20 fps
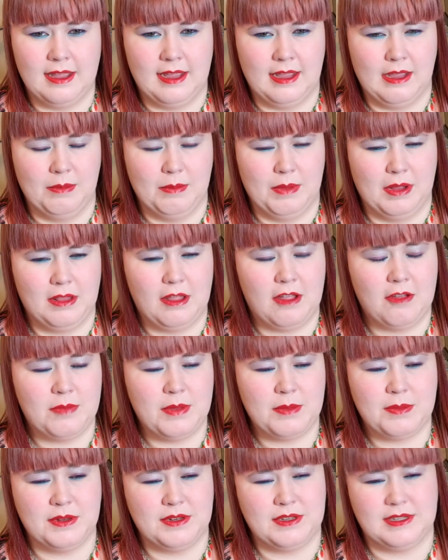A lot of
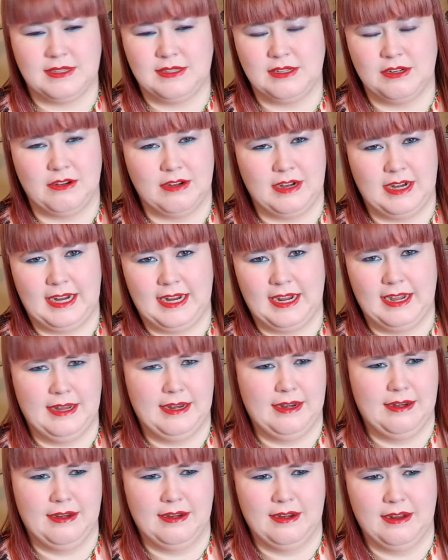people disagree
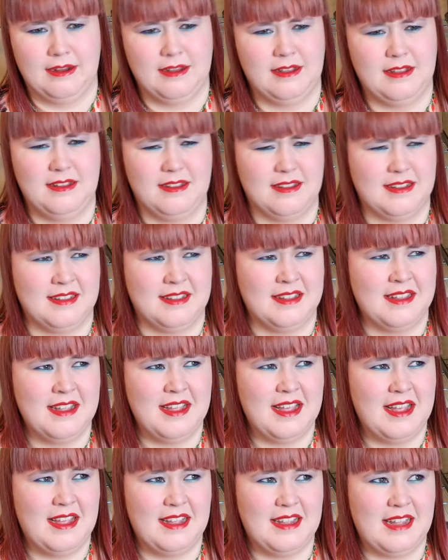and
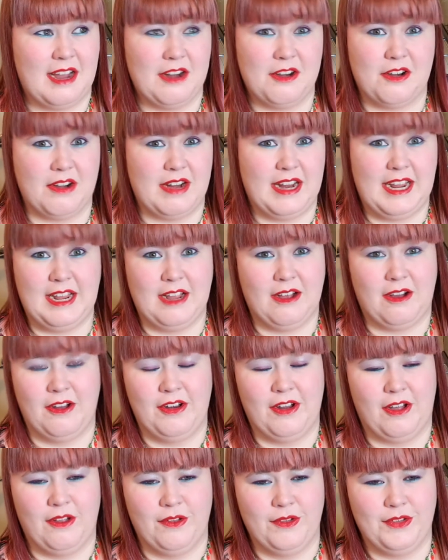agree on
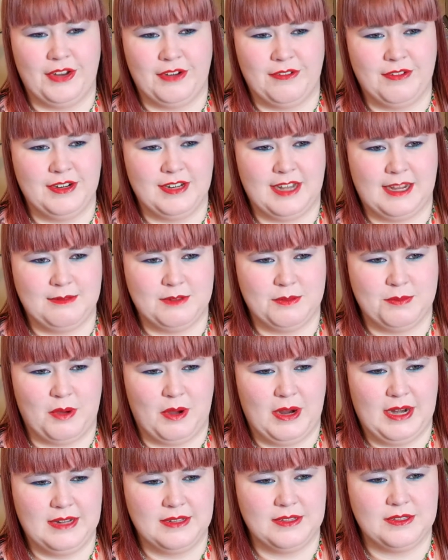all different types of
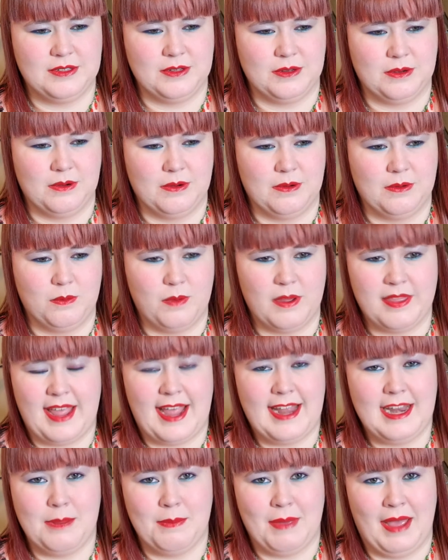points. So with
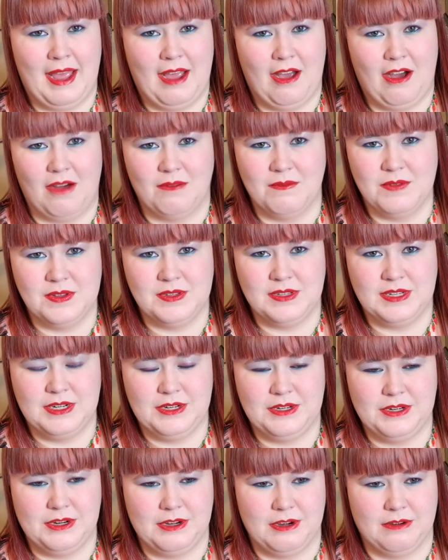any pet, obviously
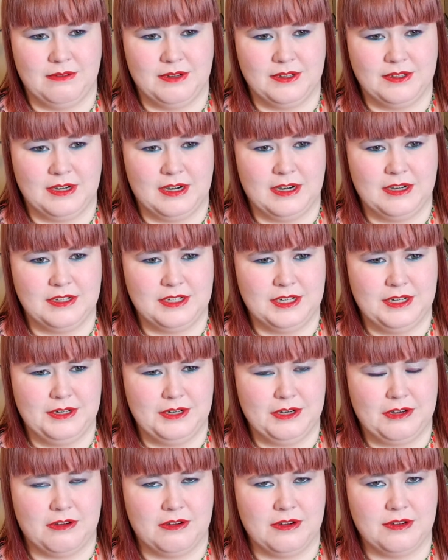do your research and do
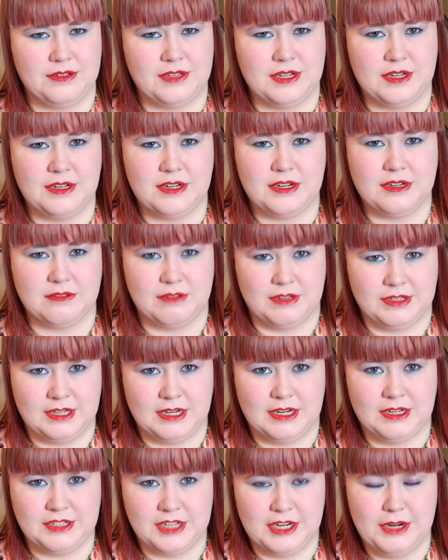your
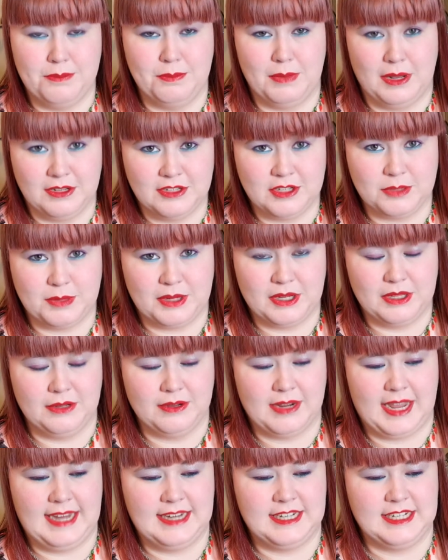research in multiple
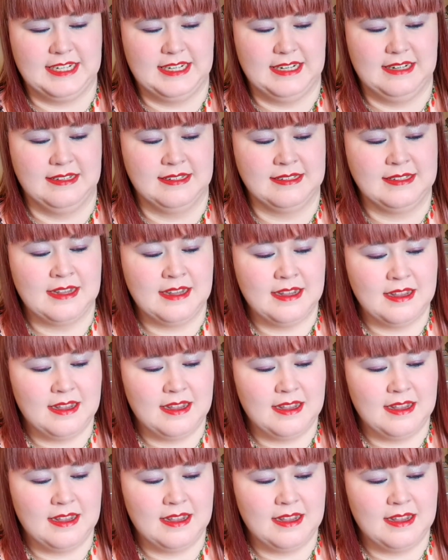locations,